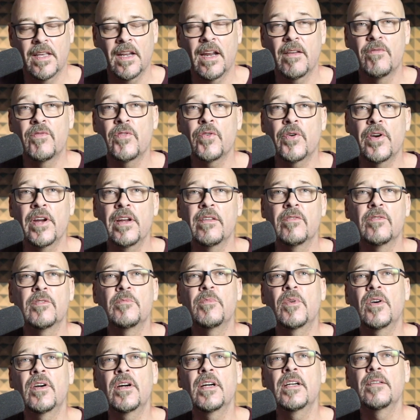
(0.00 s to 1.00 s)
3 of them,
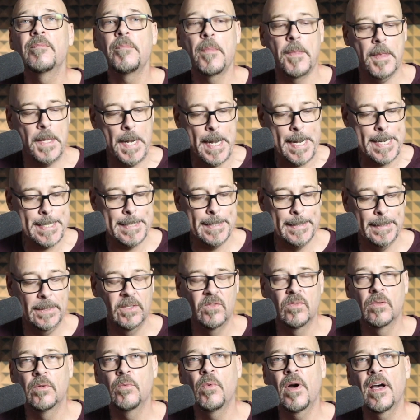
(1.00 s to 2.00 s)
right? You could have
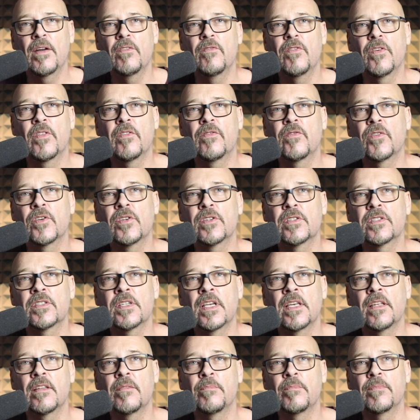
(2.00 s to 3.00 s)
one for the first
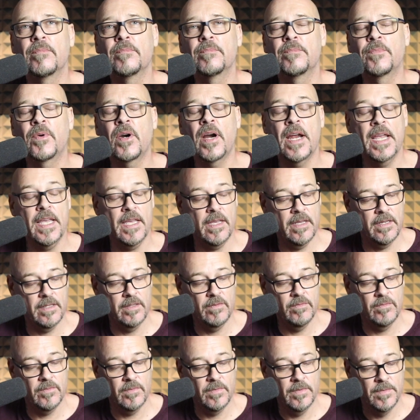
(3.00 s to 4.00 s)
set break,
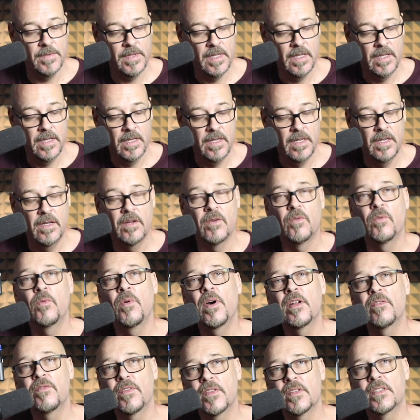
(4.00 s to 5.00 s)

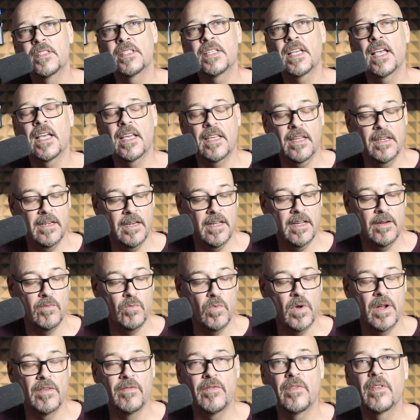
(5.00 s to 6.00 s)
one for the second, and
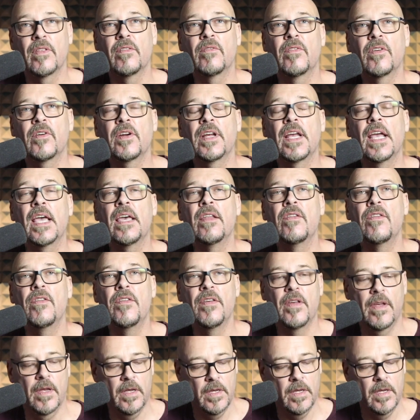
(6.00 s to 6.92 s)
one for the very end.